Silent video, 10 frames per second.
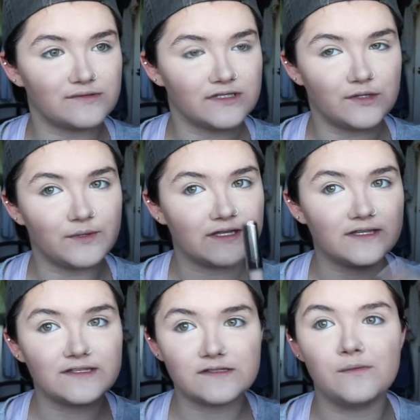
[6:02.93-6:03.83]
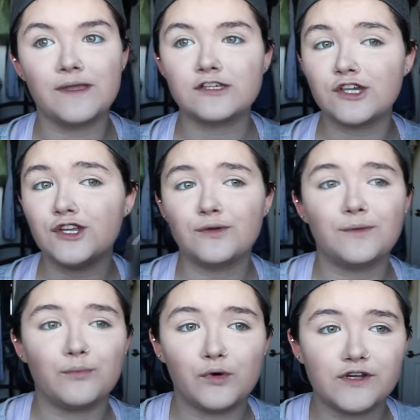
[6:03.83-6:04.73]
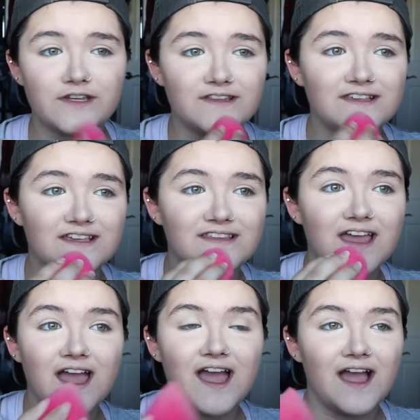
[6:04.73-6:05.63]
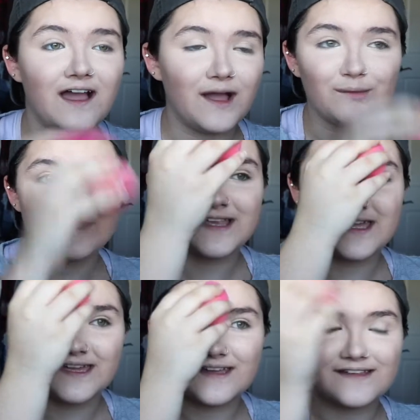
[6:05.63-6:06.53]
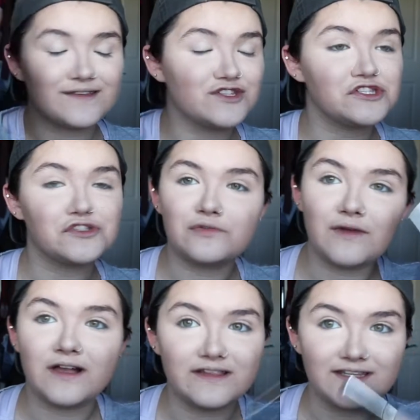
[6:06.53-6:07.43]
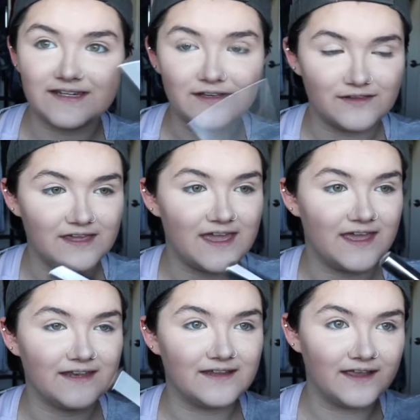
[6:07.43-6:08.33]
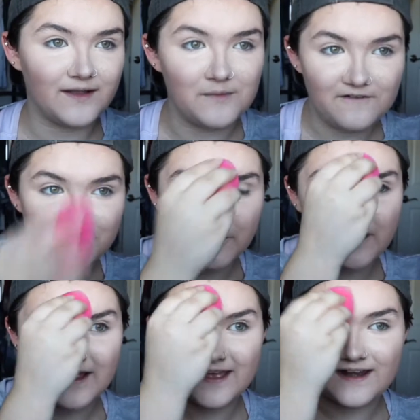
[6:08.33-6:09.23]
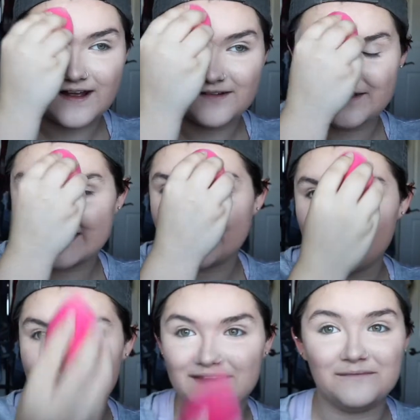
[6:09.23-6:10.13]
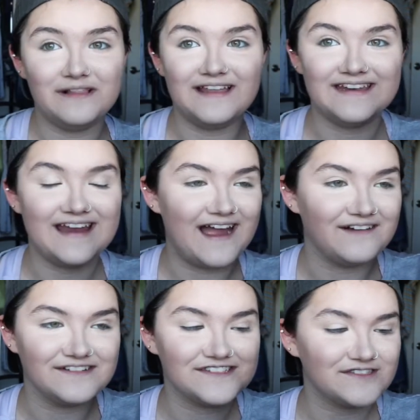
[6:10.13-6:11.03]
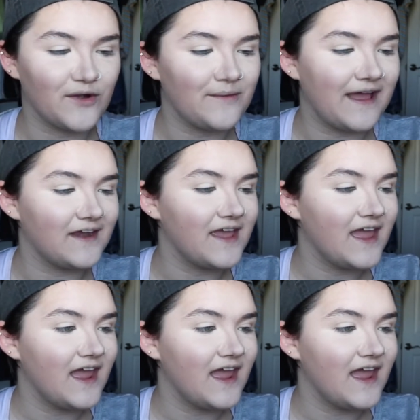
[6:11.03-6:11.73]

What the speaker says: really quickly, so make sure you do it in portions, because I was like struggling near the end, like on my forehead. I was trying to blend it out so bad.